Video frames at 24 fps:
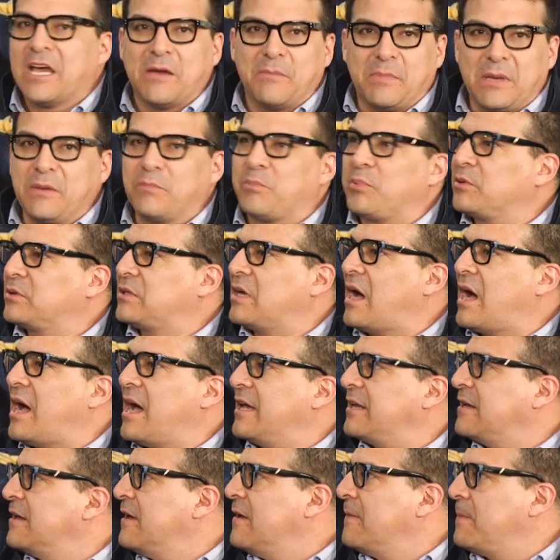people
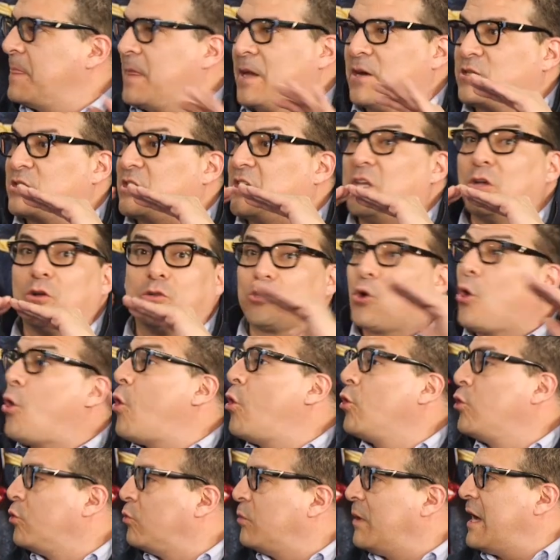died, there's guilt
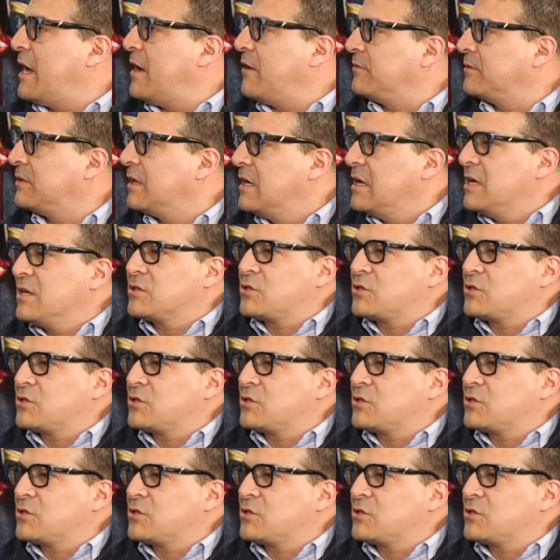all around.